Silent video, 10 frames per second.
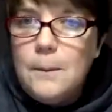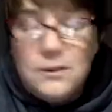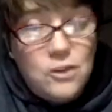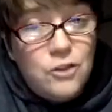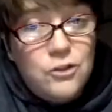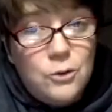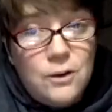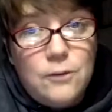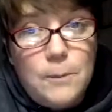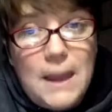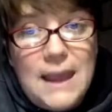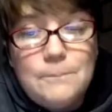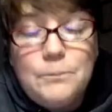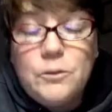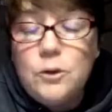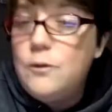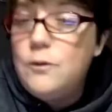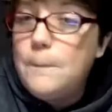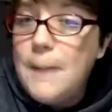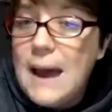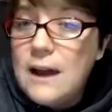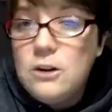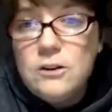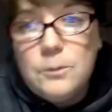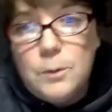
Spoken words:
It's also great for pain. So if your back hurts,